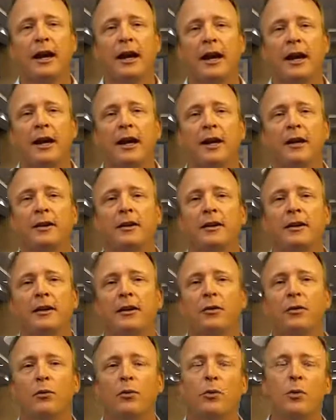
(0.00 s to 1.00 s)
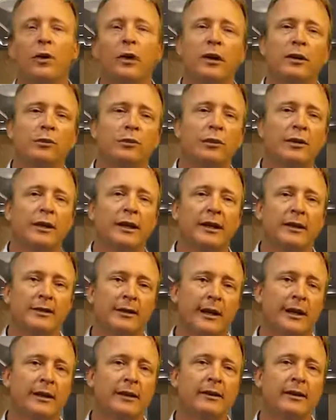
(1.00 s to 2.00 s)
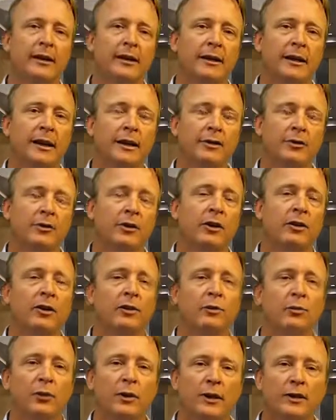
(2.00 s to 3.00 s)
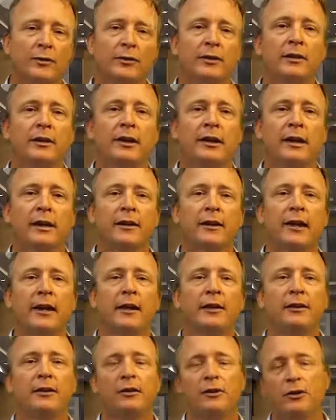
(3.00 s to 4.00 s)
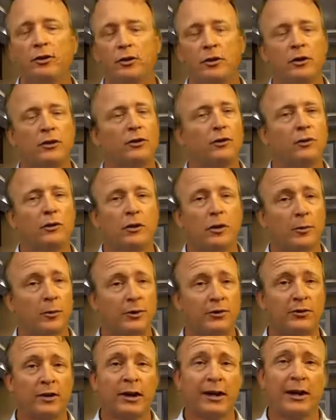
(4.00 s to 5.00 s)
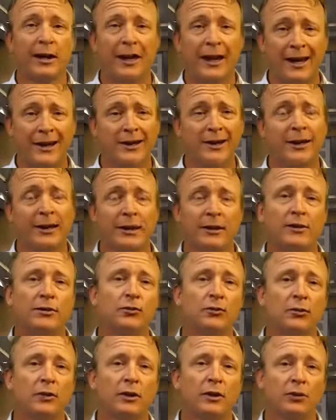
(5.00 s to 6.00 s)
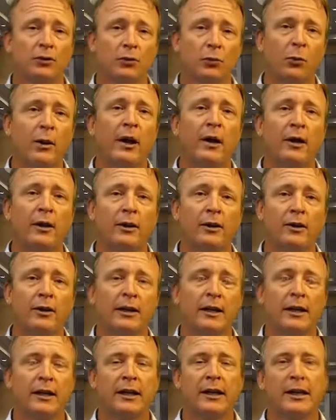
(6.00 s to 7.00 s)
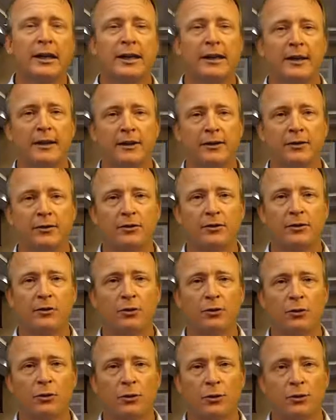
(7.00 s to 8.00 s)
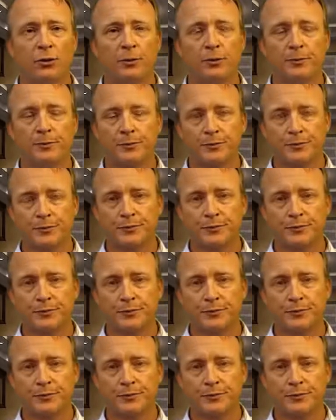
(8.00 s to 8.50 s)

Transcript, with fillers: And one really exciting thing that I started recently that you could do in almost any industry as well is to